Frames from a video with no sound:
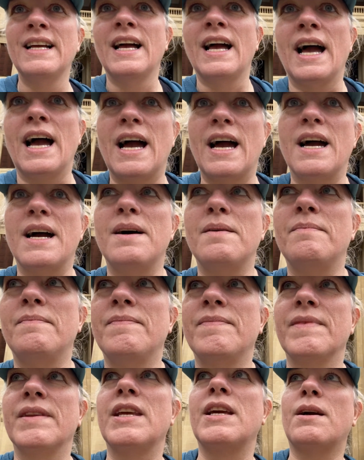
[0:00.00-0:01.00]

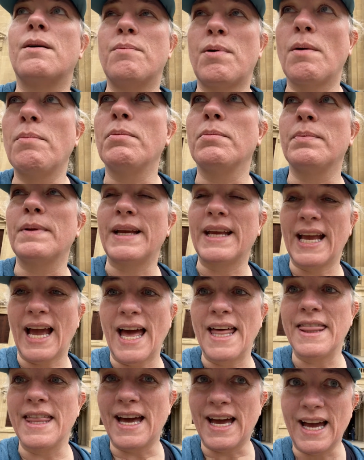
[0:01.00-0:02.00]
you can probably
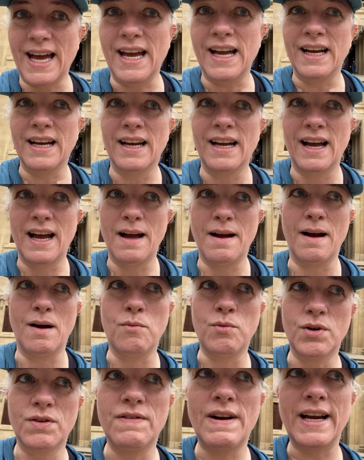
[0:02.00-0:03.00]
get there. I
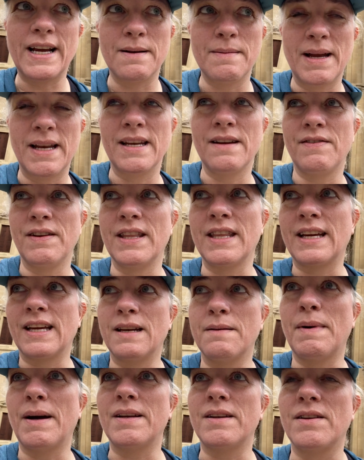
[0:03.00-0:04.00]
would recommend, if you're thinking
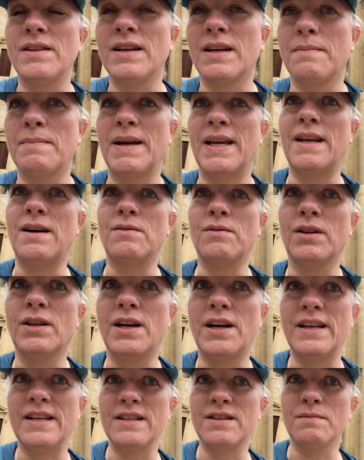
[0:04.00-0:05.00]
about doing the Camino,
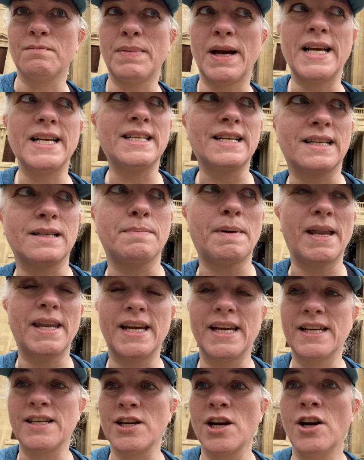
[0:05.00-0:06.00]
learning some basic
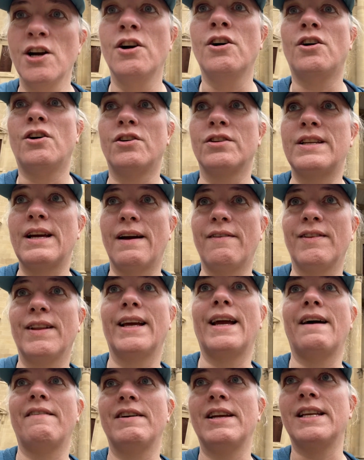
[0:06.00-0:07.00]
Spanish, or definitely
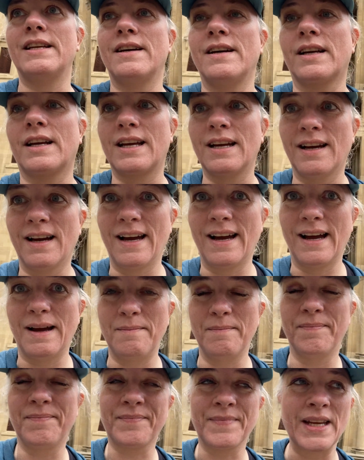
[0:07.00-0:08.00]
having a
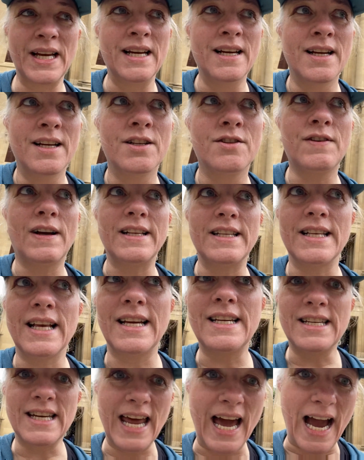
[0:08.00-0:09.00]

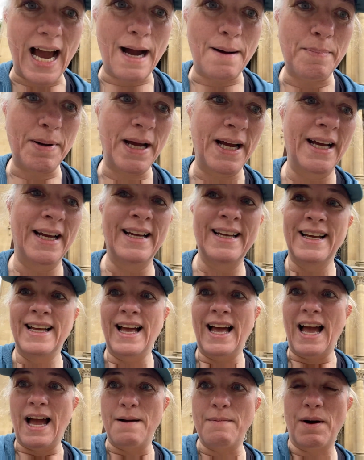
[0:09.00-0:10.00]
translation app
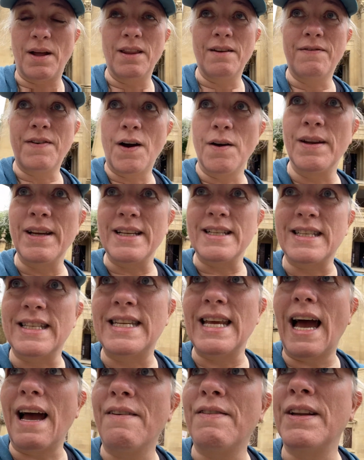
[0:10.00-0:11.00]
on the phone. It's
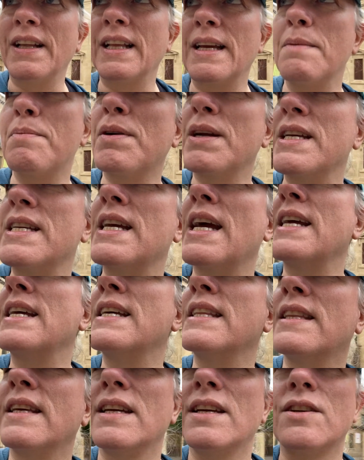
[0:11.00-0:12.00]
definitely appreciated that you're